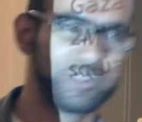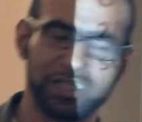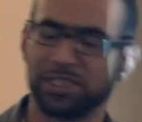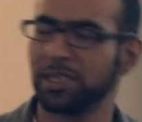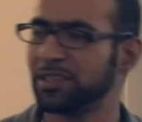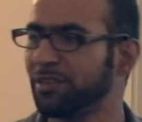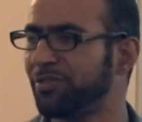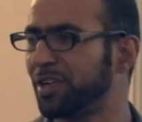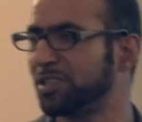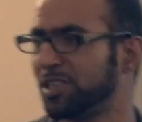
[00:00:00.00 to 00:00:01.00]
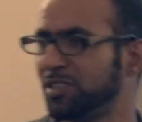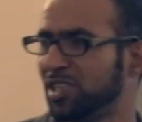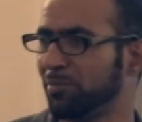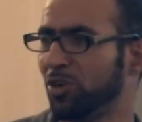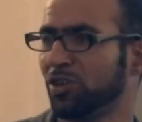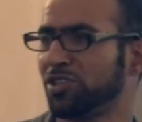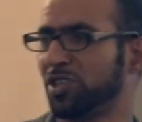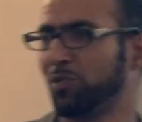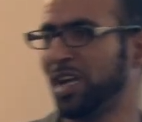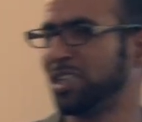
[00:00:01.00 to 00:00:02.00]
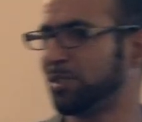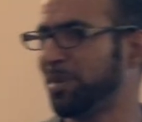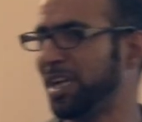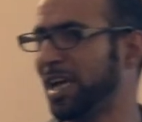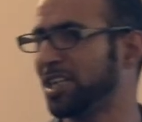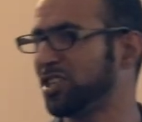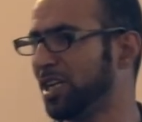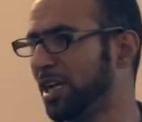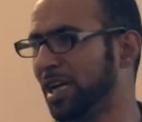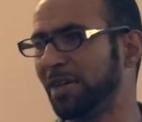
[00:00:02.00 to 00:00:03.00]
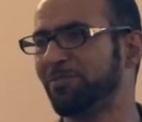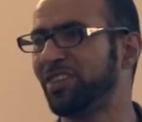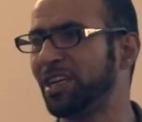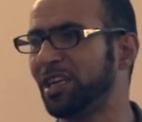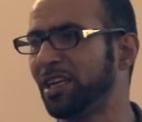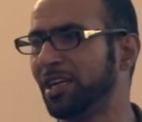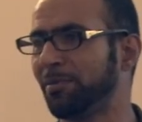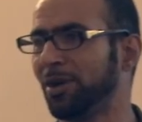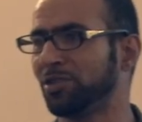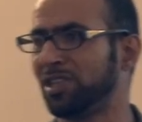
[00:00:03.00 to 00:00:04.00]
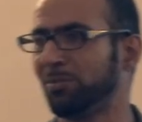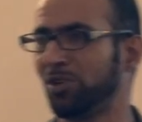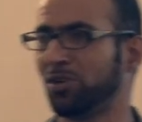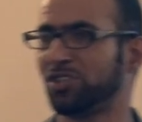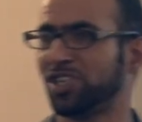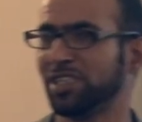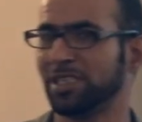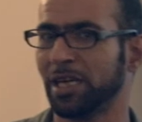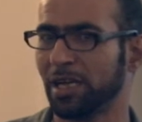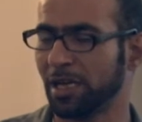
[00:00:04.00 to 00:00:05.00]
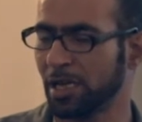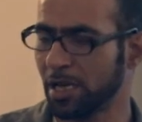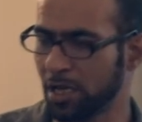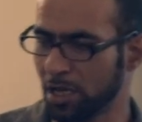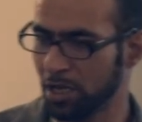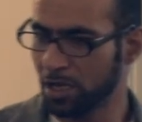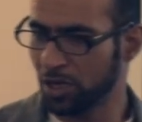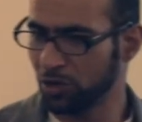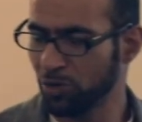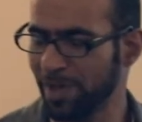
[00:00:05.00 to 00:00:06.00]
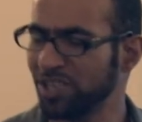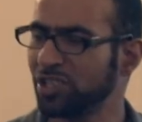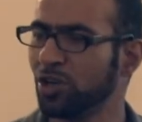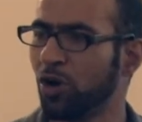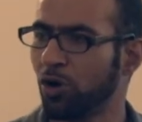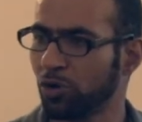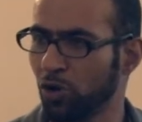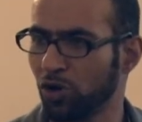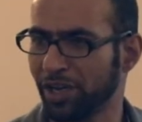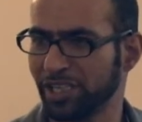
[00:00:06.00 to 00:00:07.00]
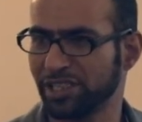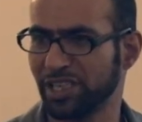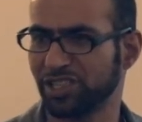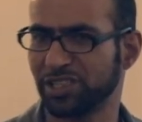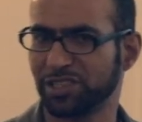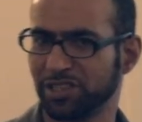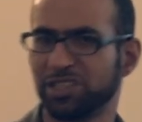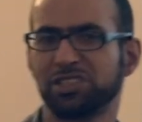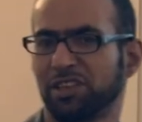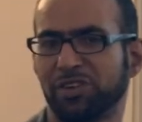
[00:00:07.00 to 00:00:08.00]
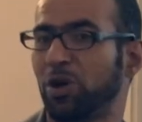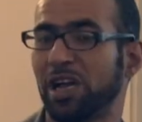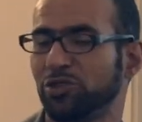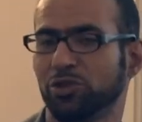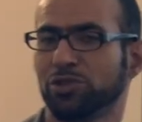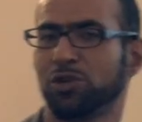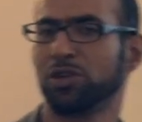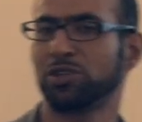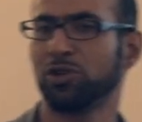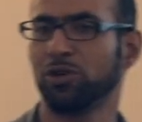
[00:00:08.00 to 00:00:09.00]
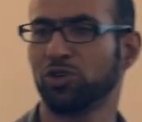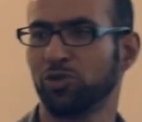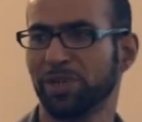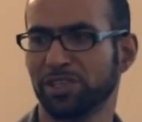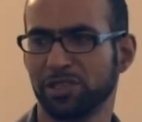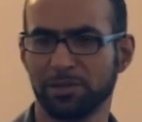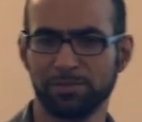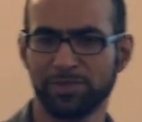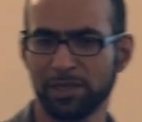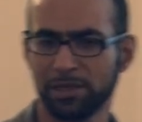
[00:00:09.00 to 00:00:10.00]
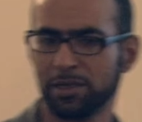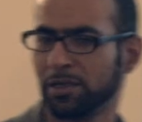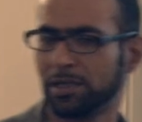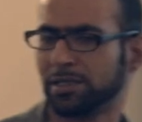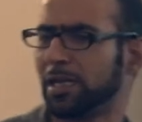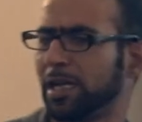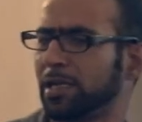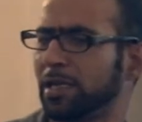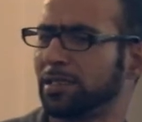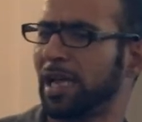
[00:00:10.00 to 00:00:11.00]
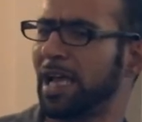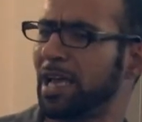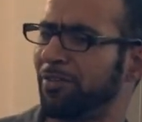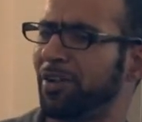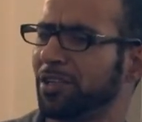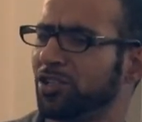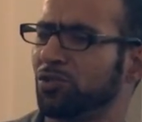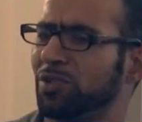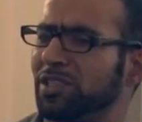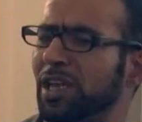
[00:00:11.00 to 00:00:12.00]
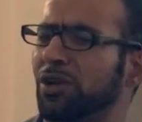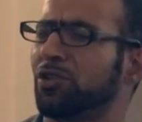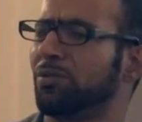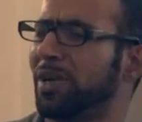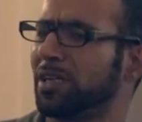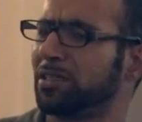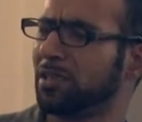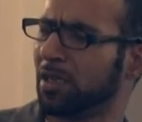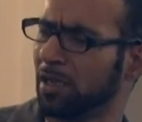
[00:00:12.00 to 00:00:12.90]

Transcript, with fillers: there's a difference in terminology. When I speak, actually, I'm very clear about terminologies. Occupation or colonization, there is difference. I don't call it co occupation. It's like the French when they occupied